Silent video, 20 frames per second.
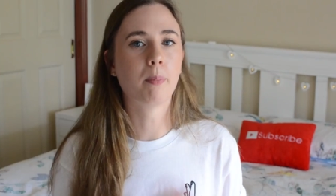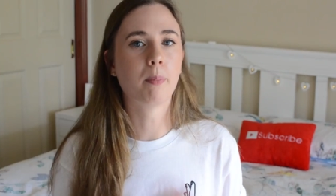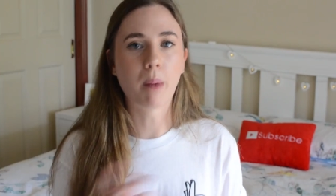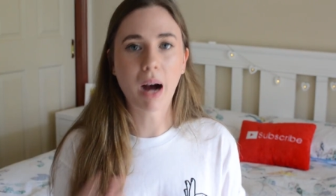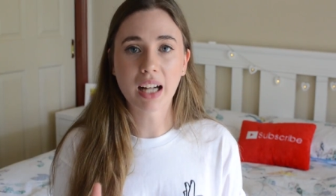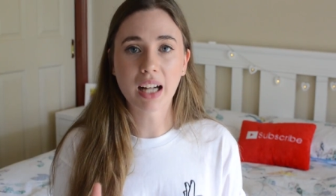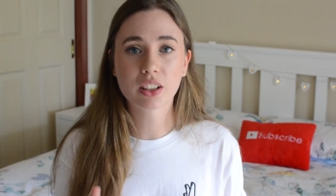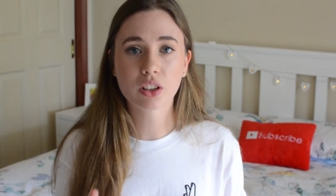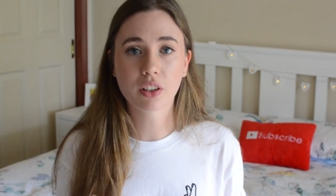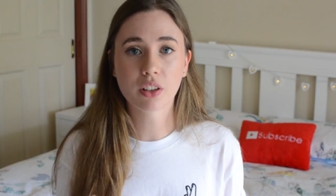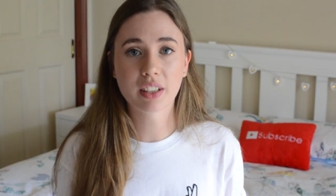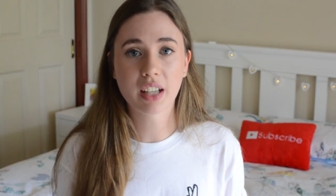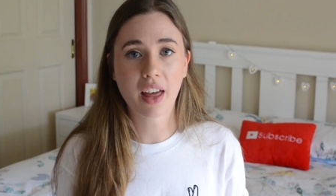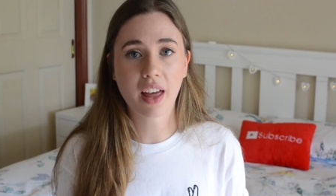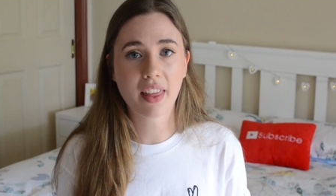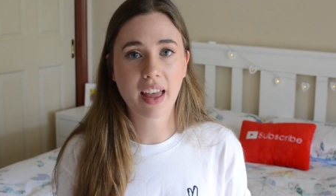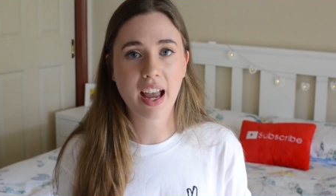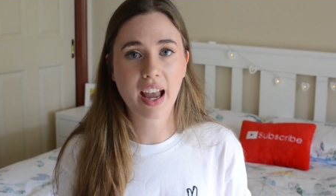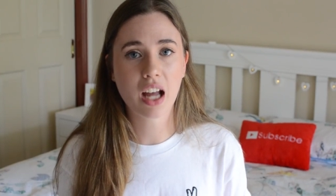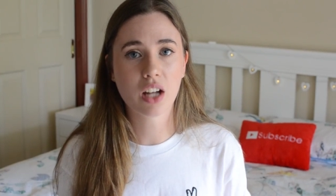Mites on the
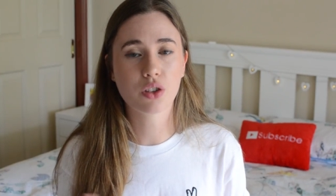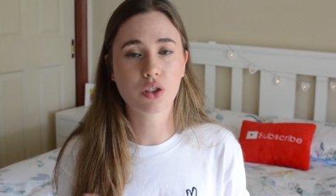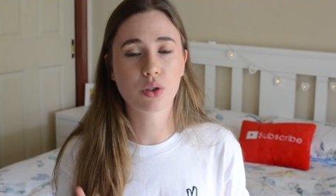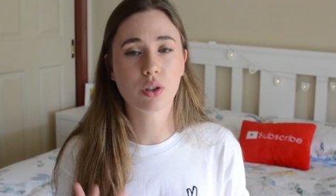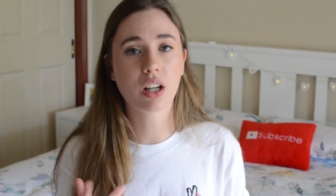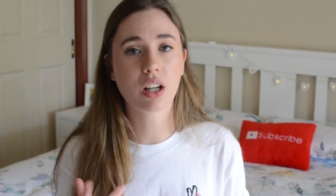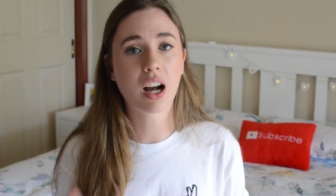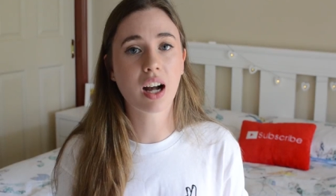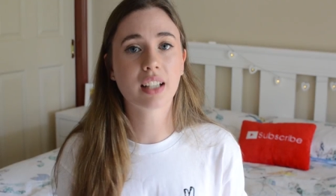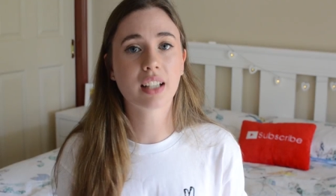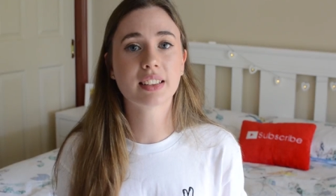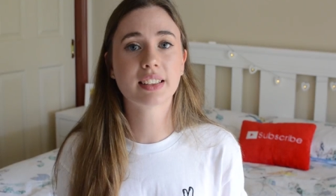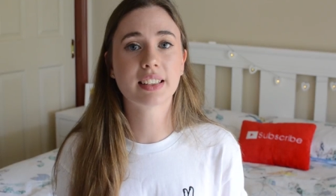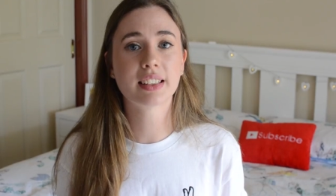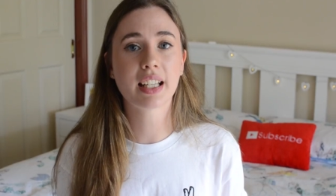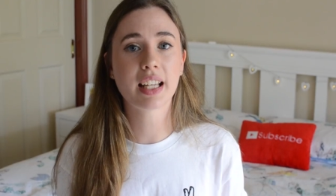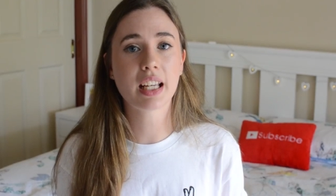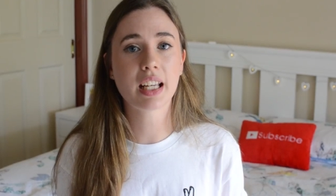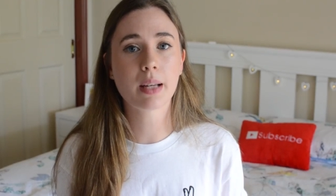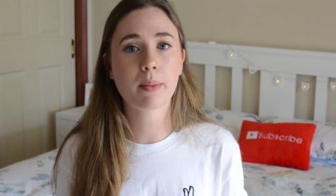other hand you can't
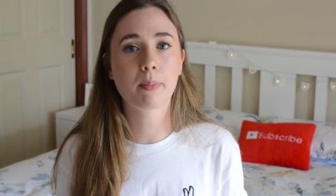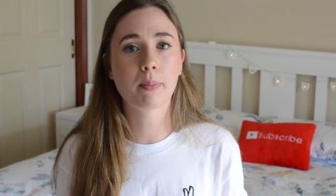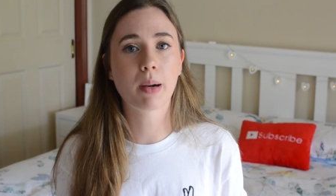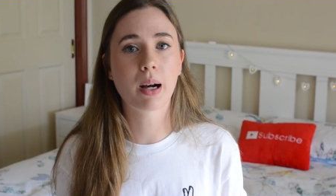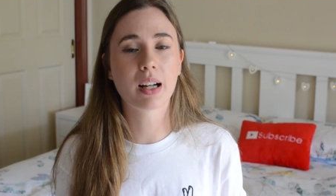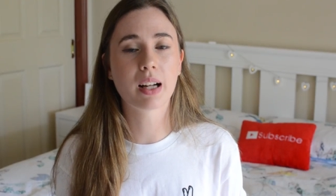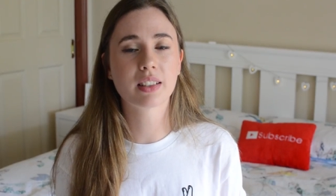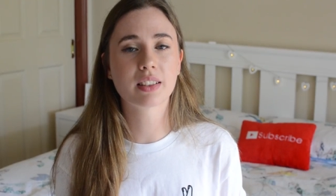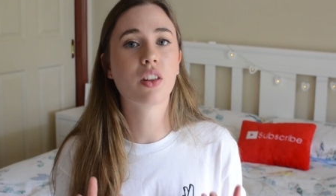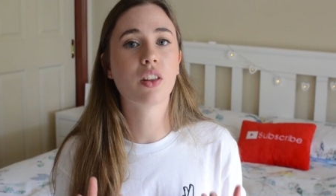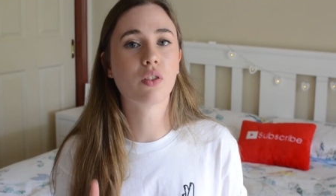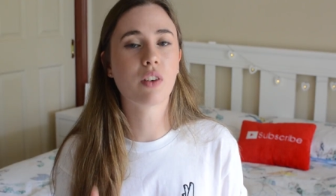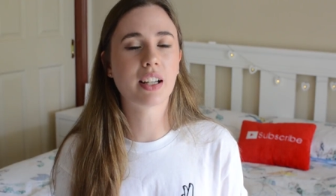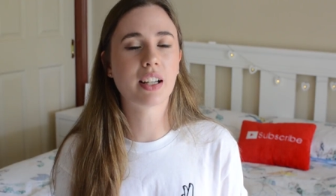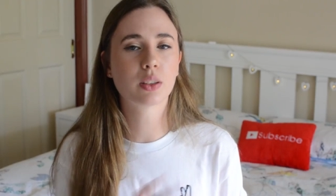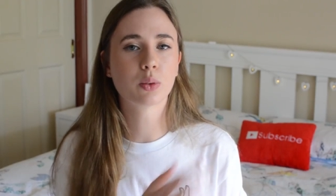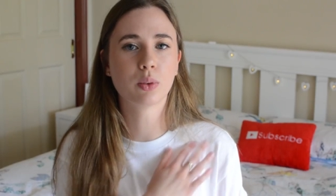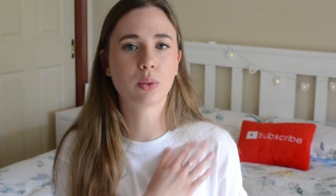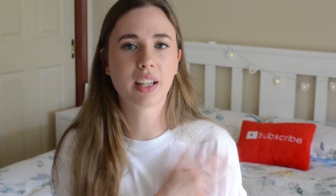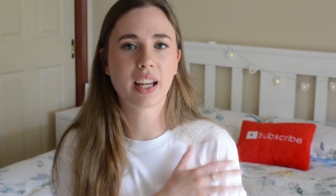see but the
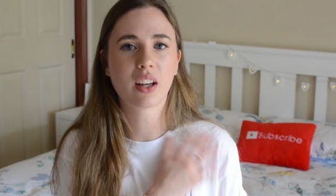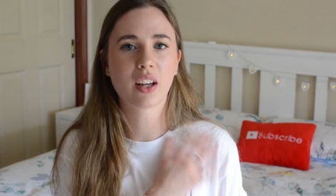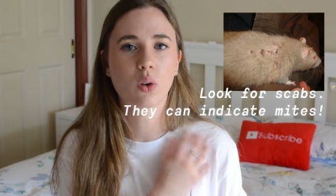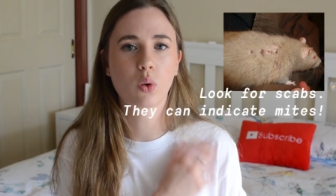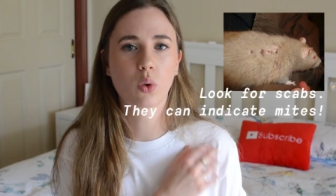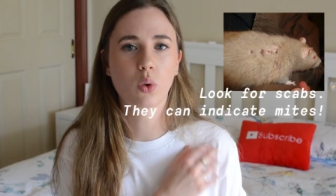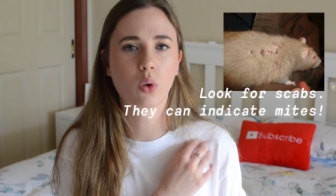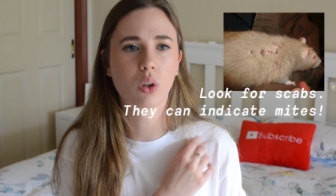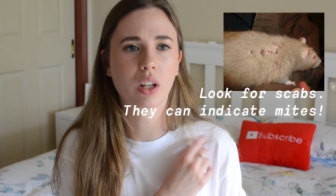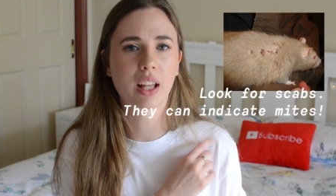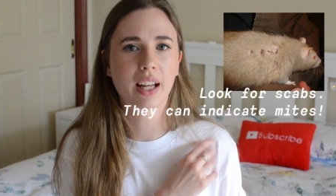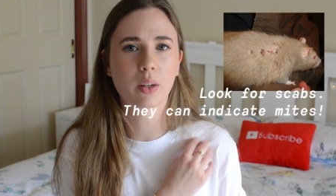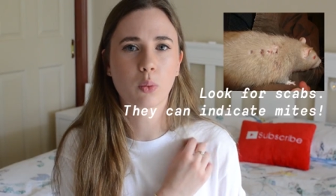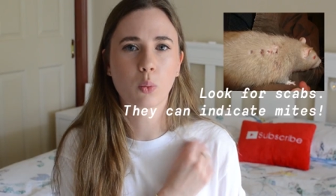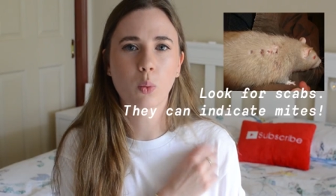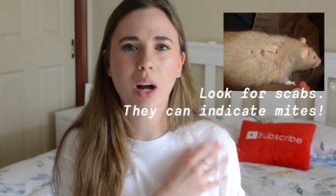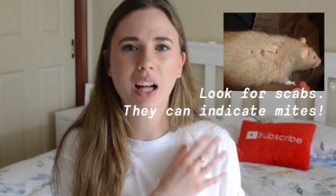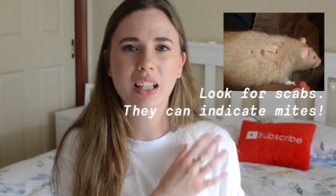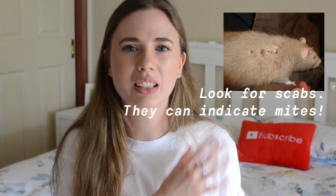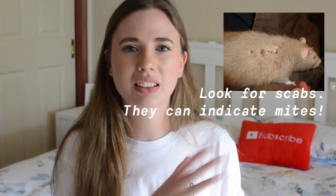rats will get all like
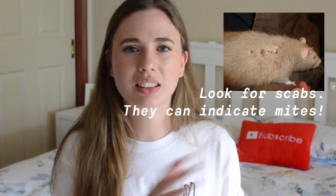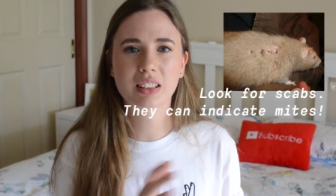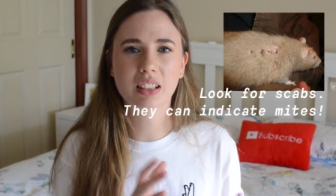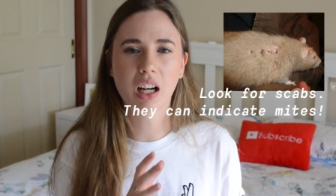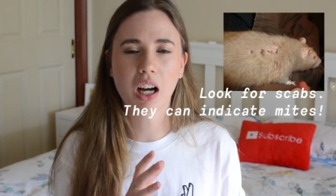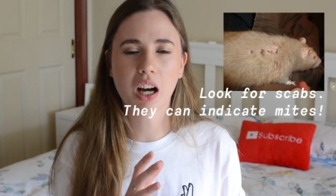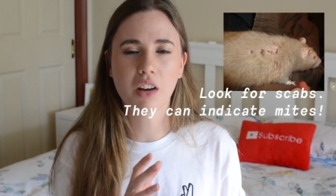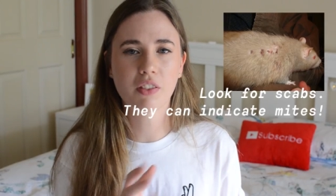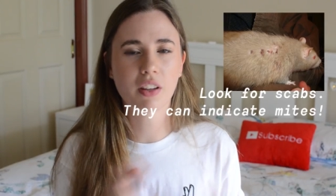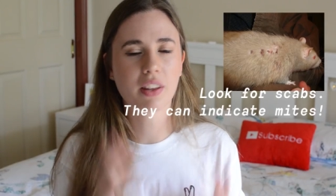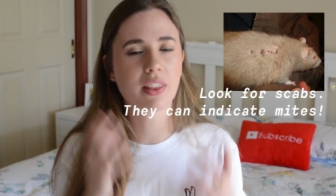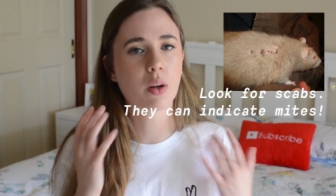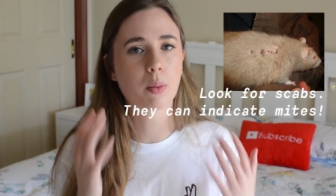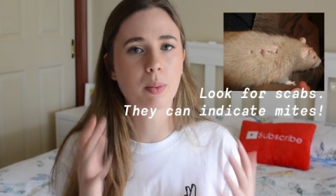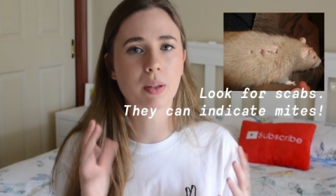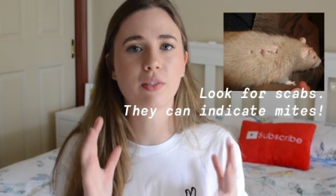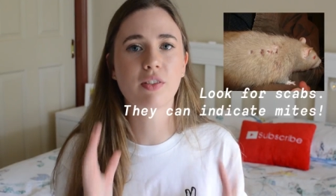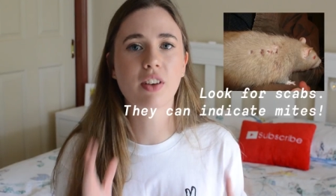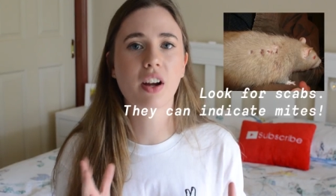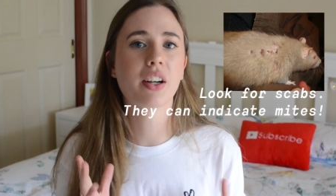white stuff and they'll
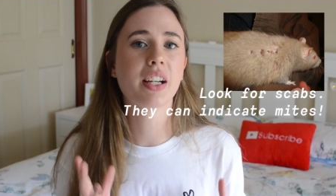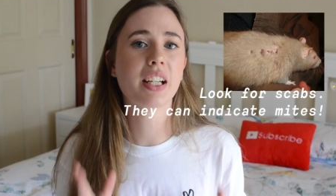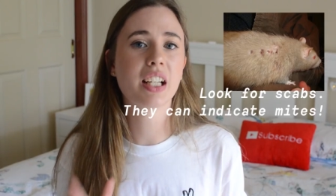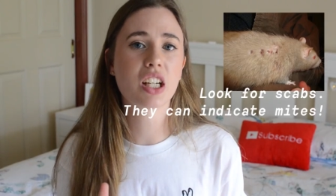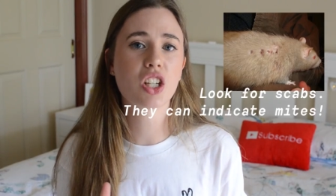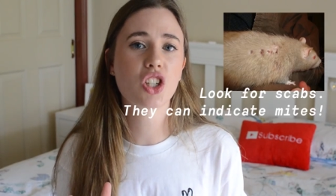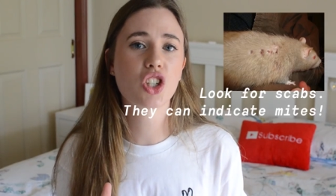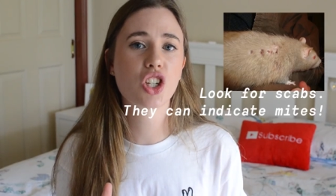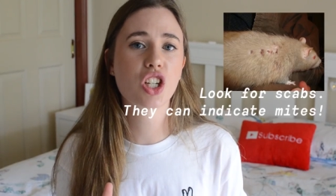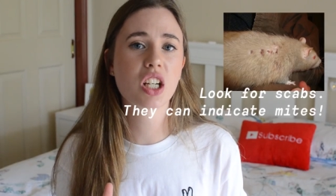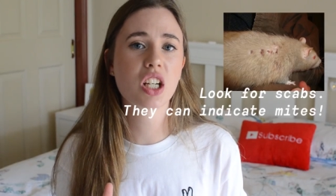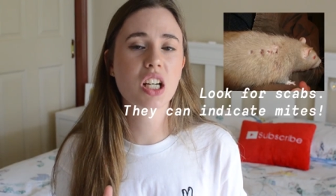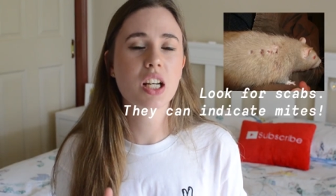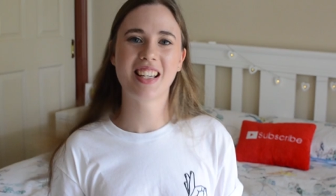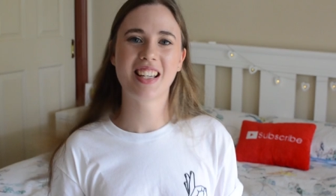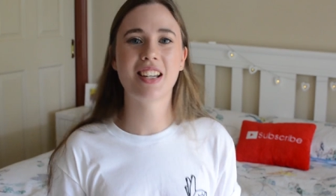be very itchy itchy.